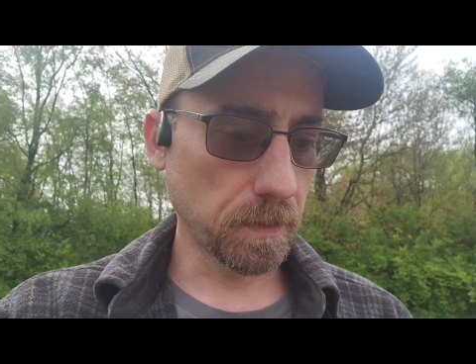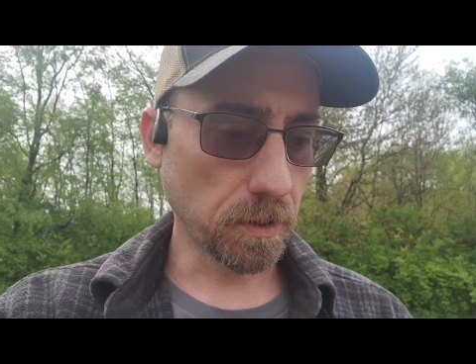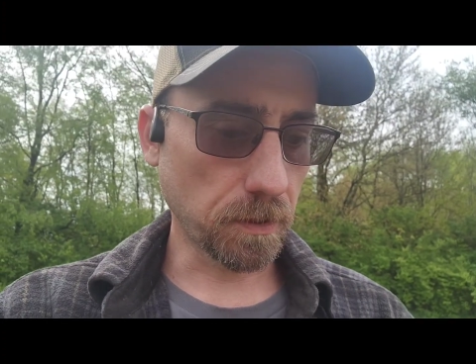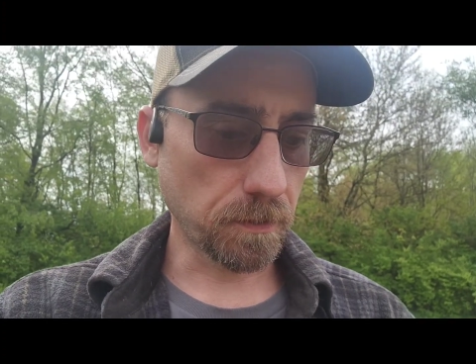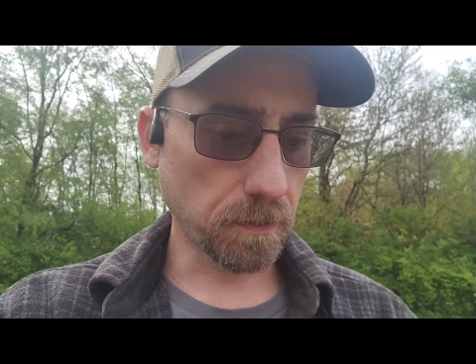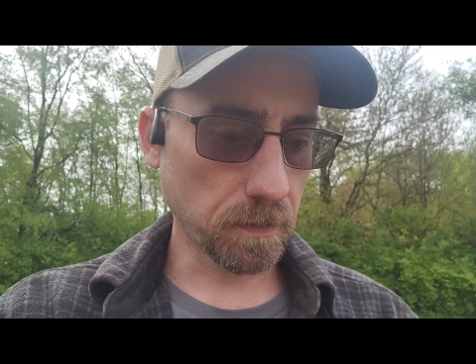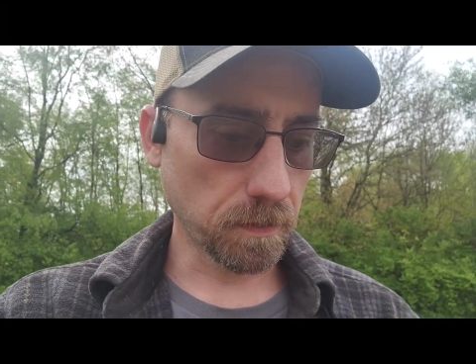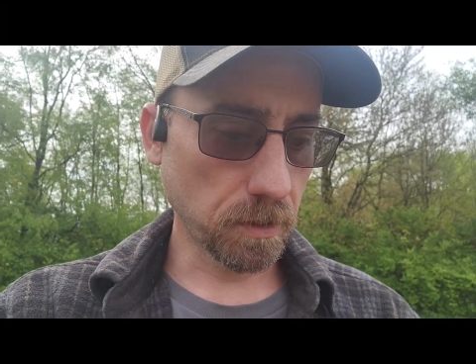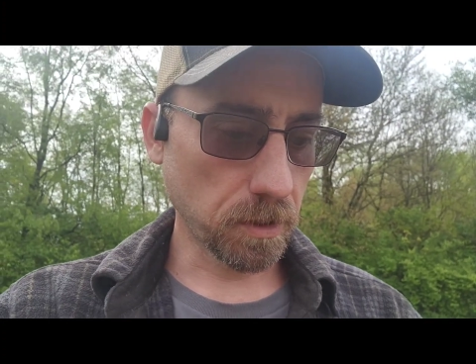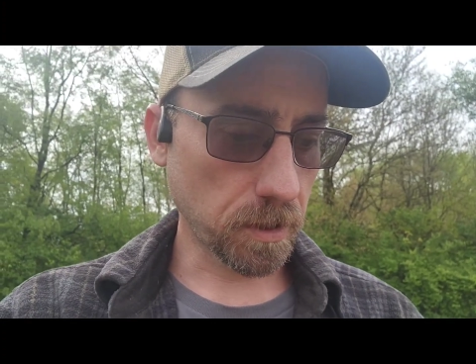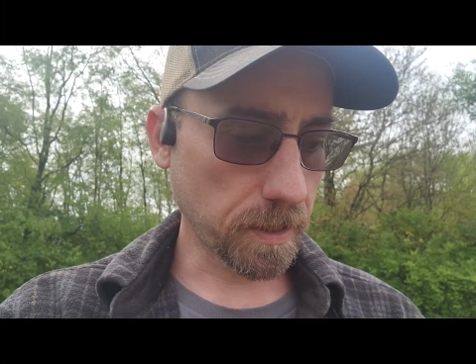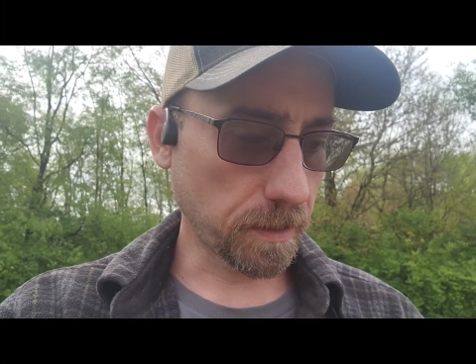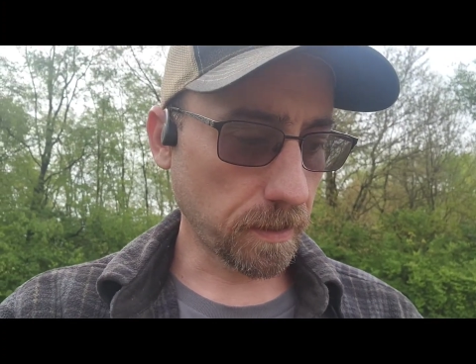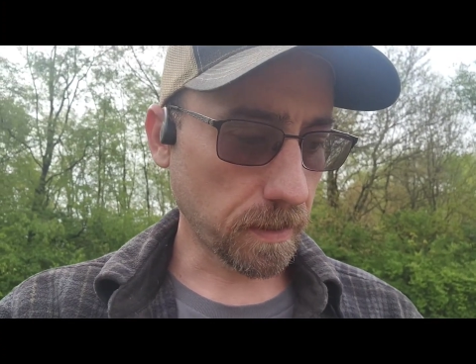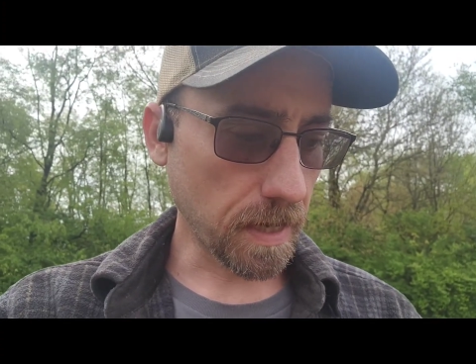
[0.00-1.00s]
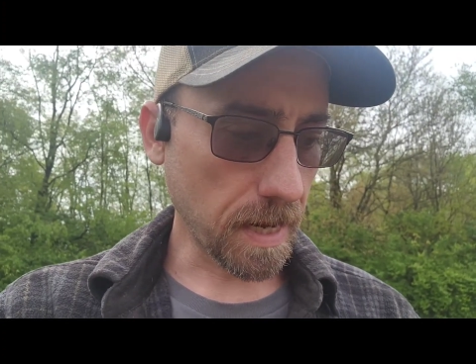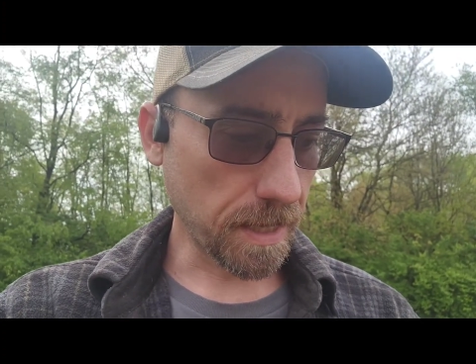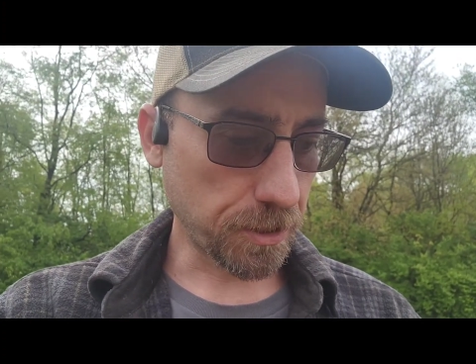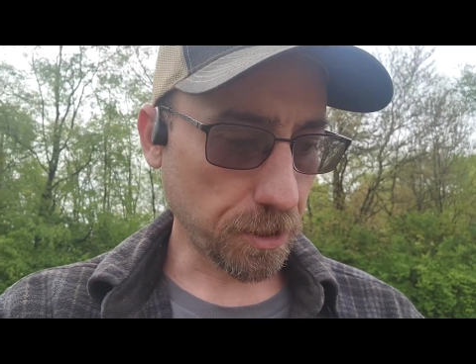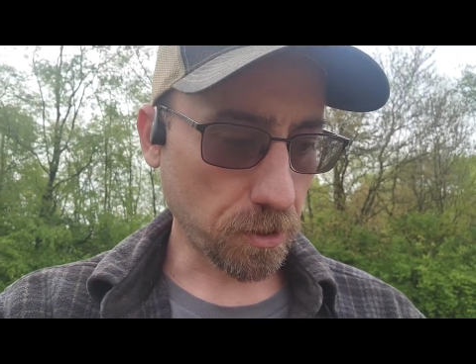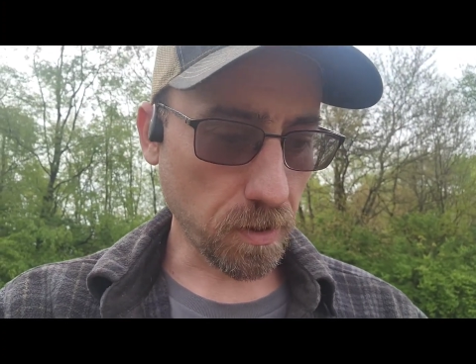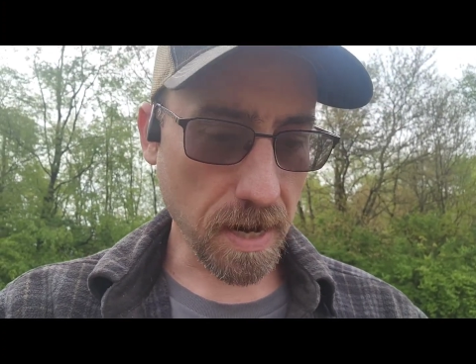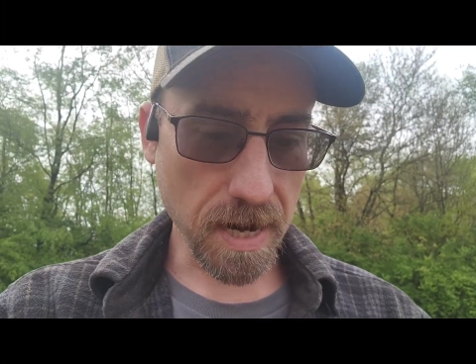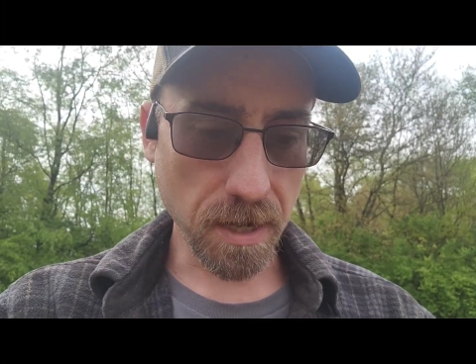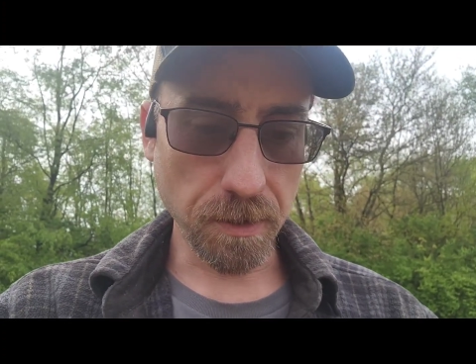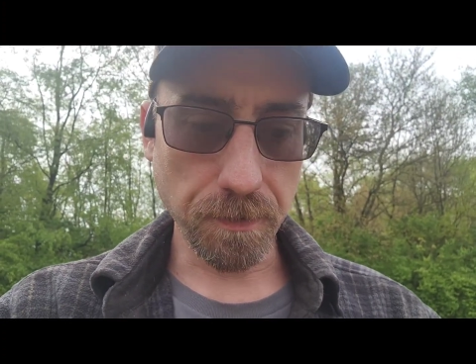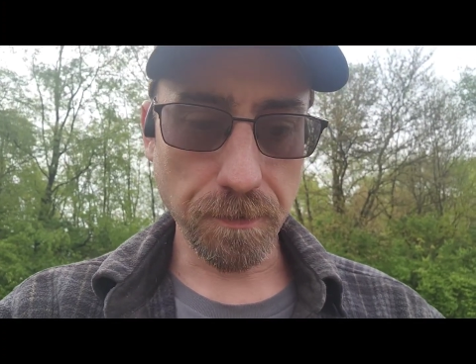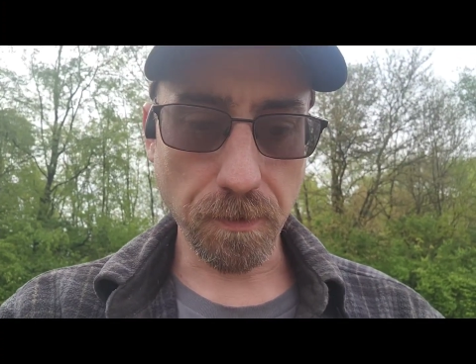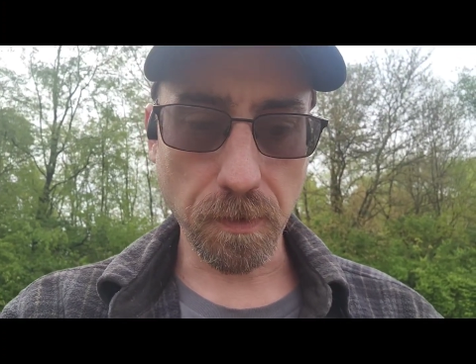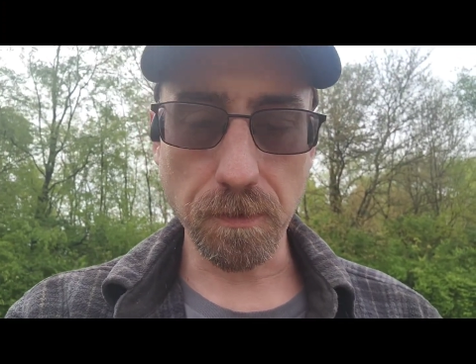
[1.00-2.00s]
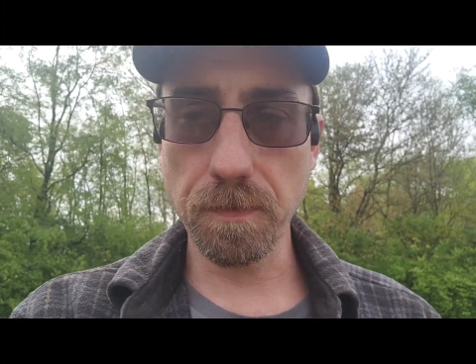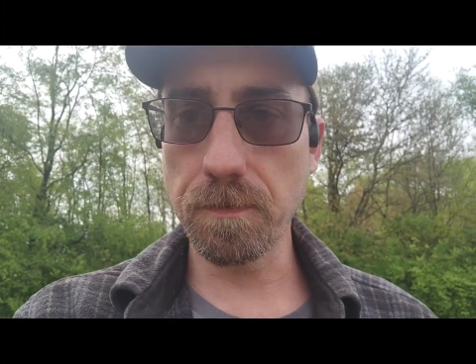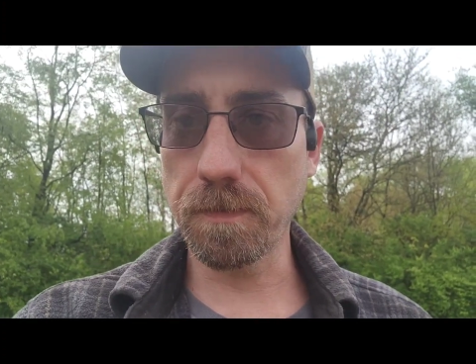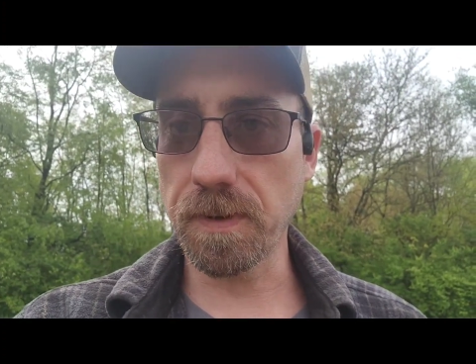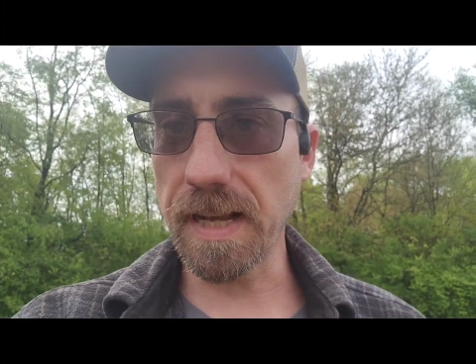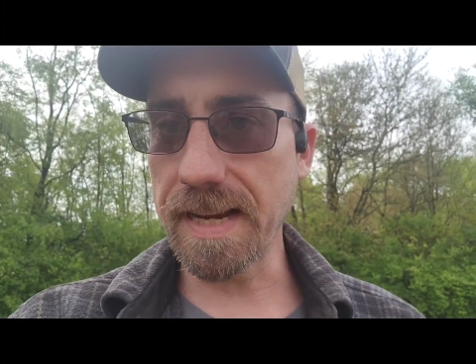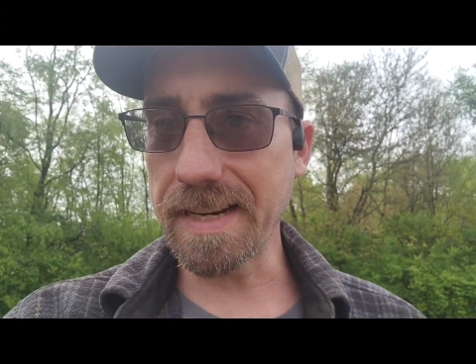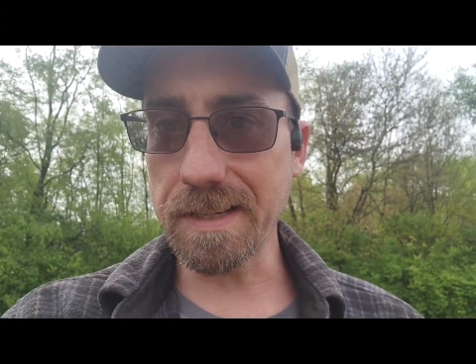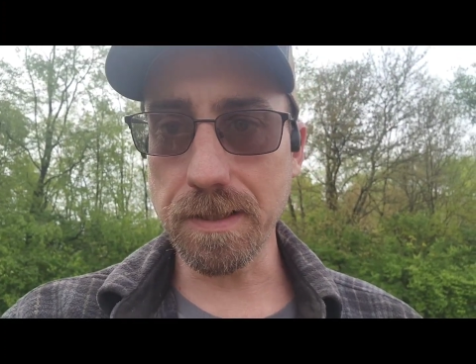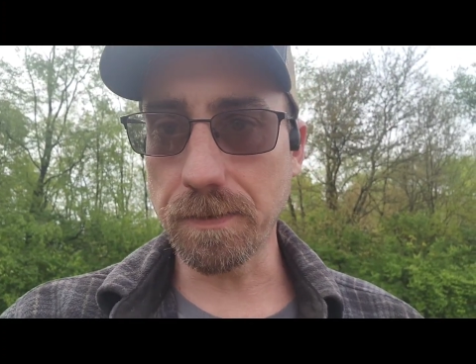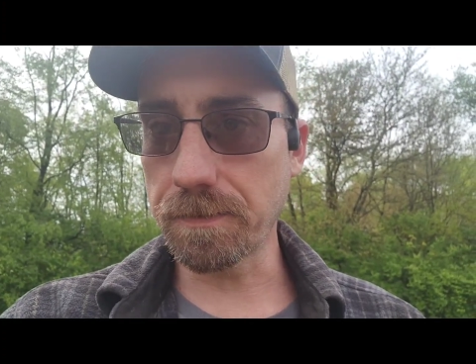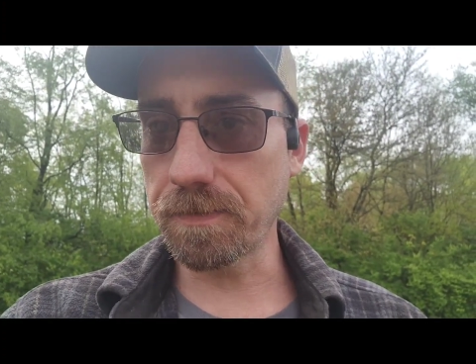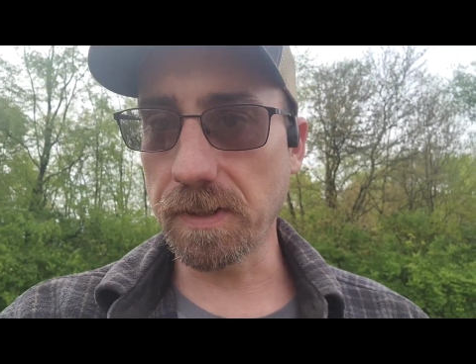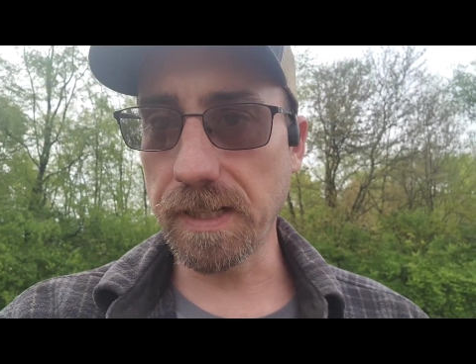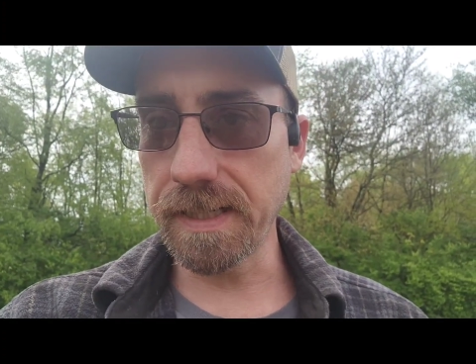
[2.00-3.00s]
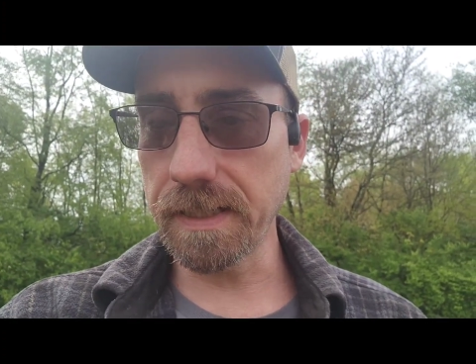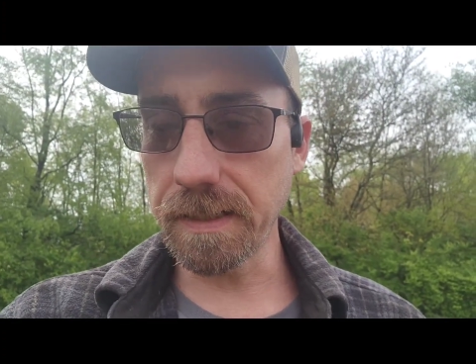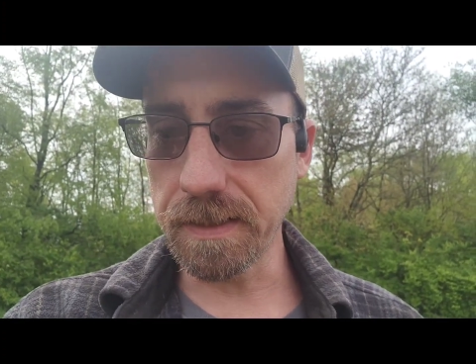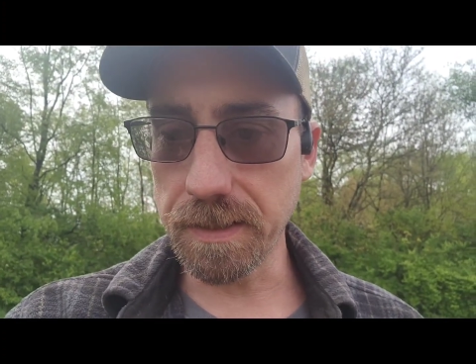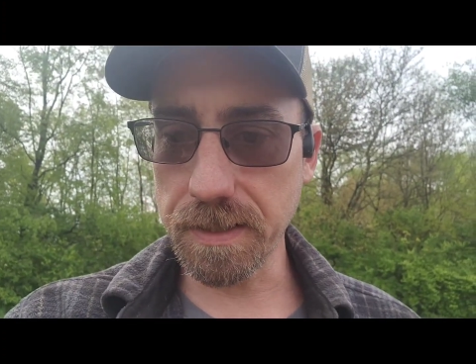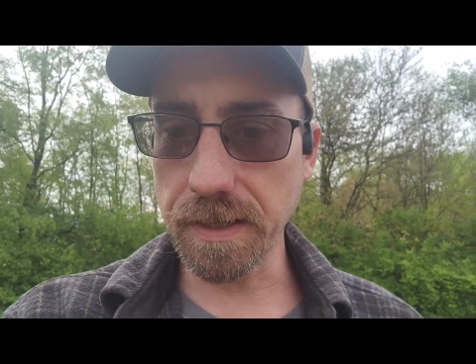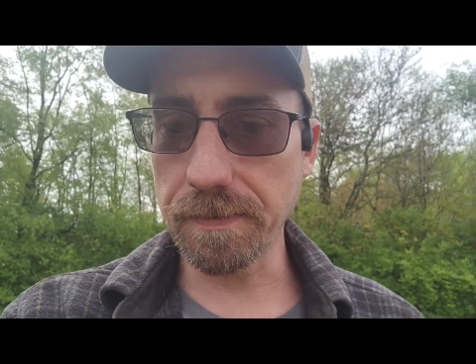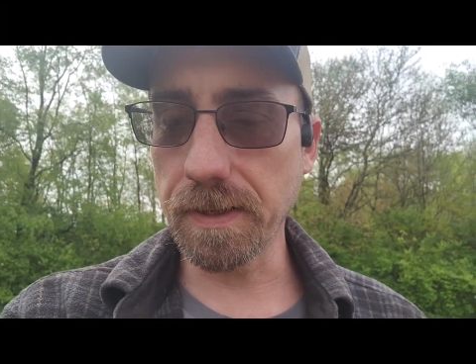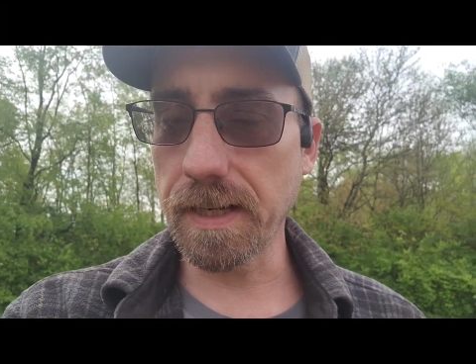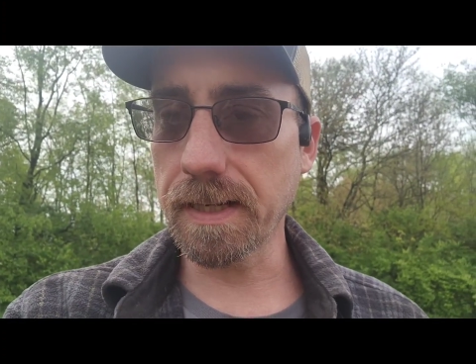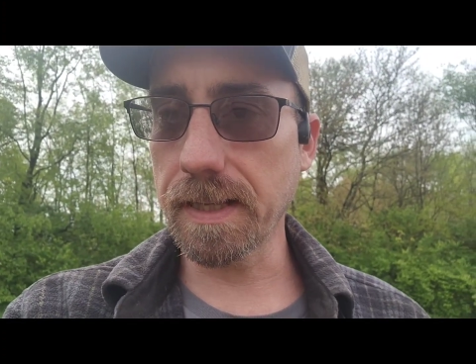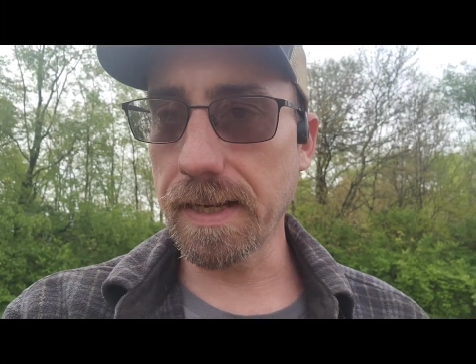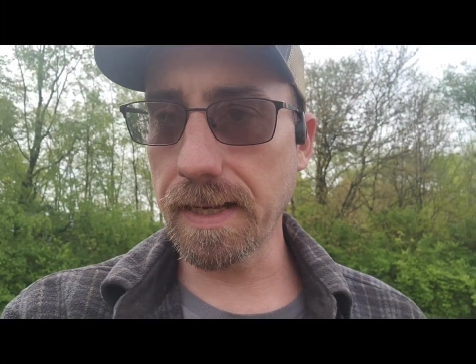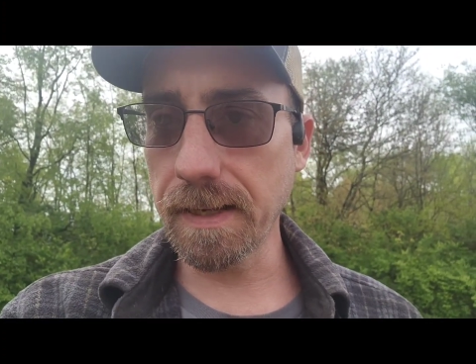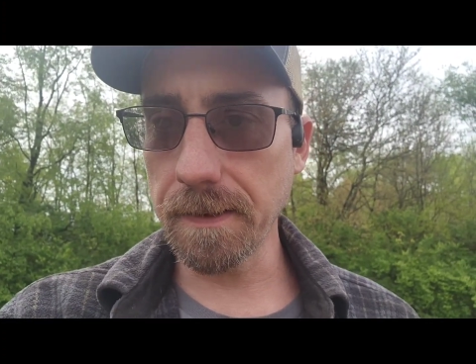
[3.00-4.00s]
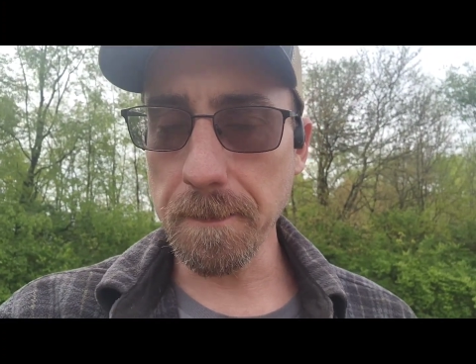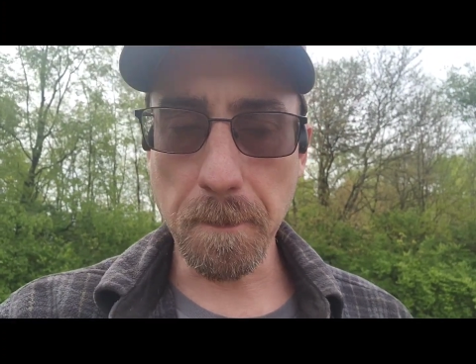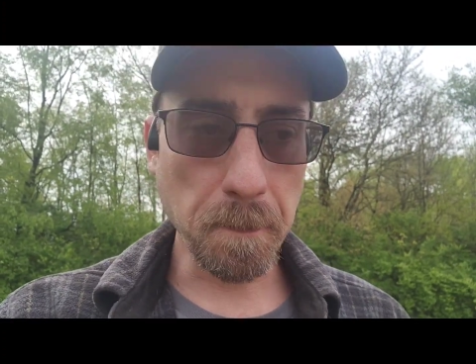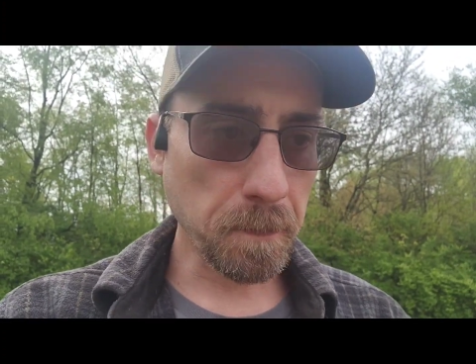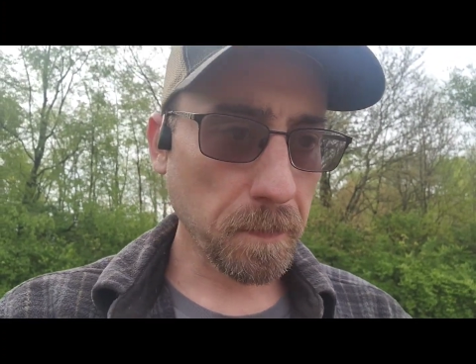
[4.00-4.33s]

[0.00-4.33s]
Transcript: look looking at the ground for flakes of flint and stuff like that.